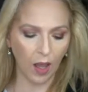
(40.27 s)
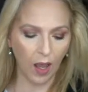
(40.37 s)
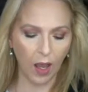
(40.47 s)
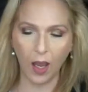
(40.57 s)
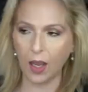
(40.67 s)

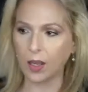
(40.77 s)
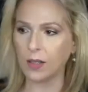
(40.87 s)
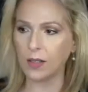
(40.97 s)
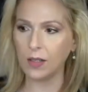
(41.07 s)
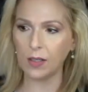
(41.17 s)

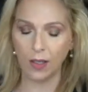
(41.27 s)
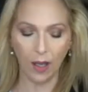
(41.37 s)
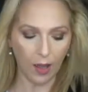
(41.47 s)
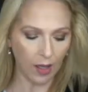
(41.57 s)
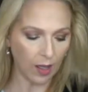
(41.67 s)
and
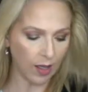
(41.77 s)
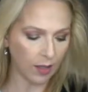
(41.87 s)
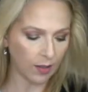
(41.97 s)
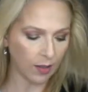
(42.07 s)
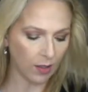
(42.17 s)

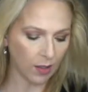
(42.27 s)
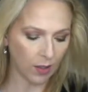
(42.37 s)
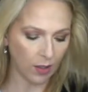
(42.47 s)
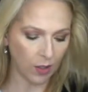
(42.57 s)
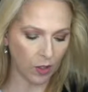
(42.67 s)
let's
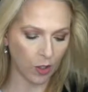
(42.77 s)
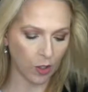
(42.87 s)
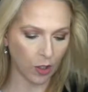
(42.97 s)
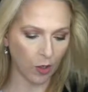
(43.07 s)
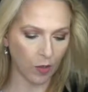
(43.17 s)
just
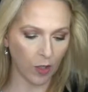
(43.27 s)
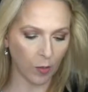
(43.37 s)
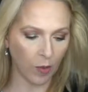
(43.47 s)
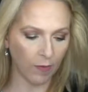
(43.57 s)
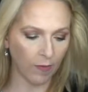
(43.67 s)
show this
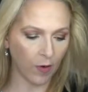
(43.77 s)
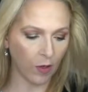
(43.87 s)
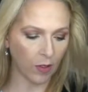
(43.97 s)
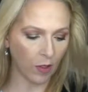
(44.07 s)
one first.